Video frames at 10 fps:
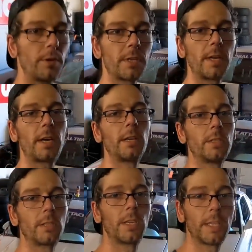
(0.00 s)

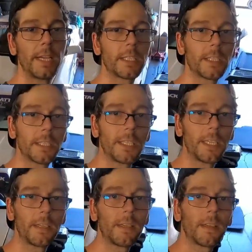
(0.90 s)
Fortunatos are on the
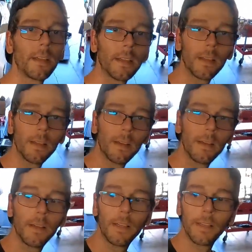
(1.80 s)
S13.
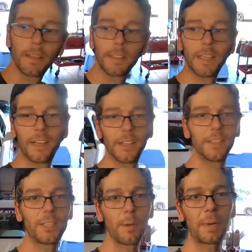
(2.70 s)
So
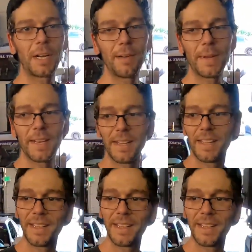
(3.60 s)
drop a comment.